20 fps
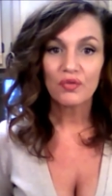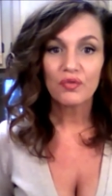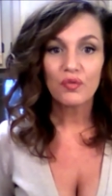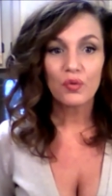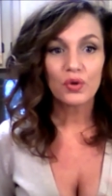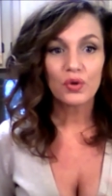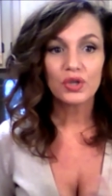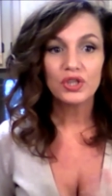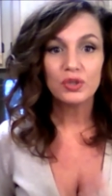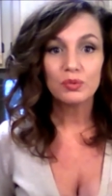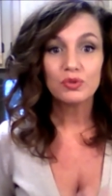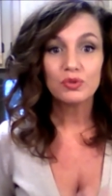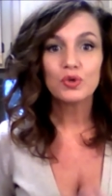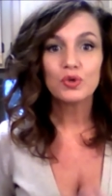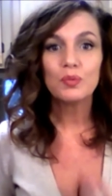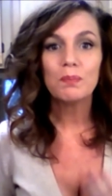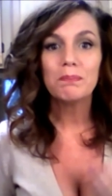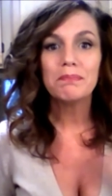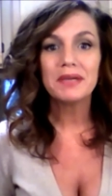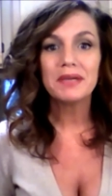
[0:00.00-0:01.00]
for you
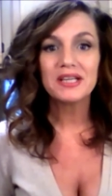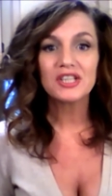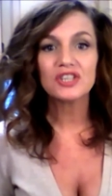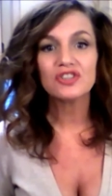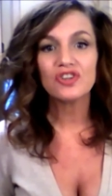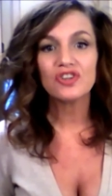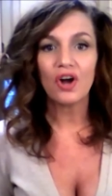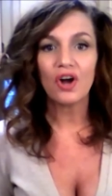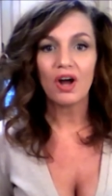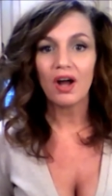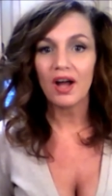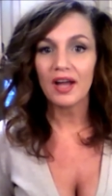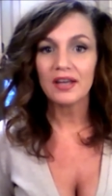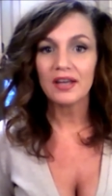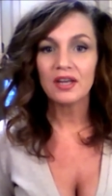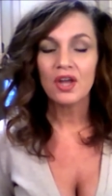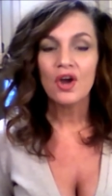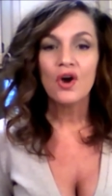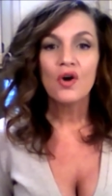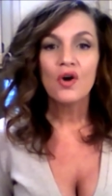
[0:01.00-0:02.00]
to build on.